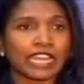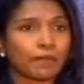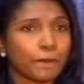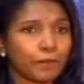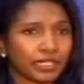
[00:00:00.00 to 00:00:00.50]

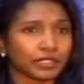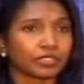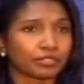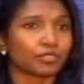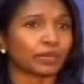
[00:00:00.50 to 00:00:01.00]
and
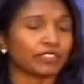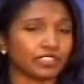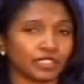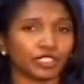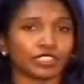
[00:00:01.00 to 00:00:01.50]
built through my
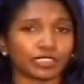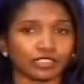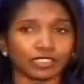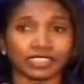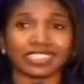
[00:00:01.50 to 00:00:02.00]
research and
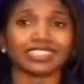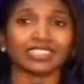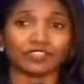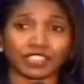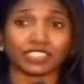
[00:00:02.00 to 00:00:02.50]

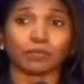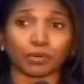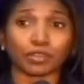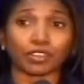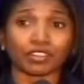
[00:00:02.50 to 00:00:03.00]
understanding of it in a
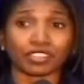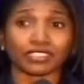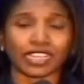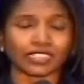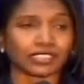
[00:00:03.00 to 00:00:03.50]
broader
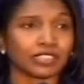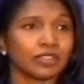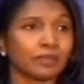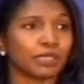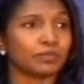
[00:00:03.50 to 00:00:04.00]
context.
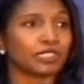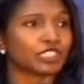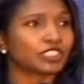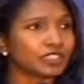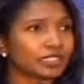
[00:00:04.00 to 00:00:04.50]

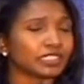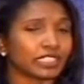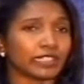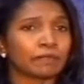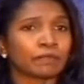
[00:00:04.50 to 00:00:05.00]
But
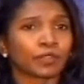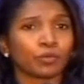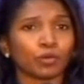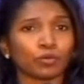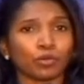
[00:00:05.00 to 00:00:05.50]
certainly,
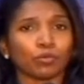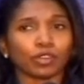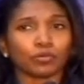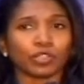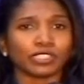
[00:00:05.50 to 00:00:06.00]

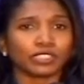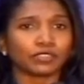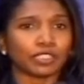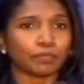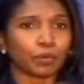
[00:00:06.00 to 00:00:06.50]
what
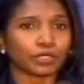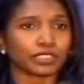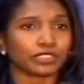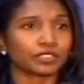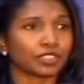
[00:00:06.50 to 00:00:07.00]
is
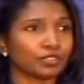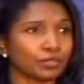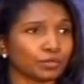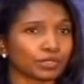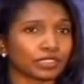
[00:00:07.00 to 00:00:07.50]
important to
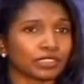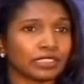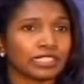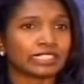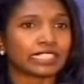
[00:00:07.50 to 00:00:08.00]
note
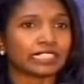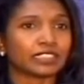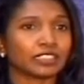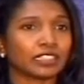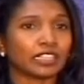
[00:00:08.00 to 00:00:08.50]
is that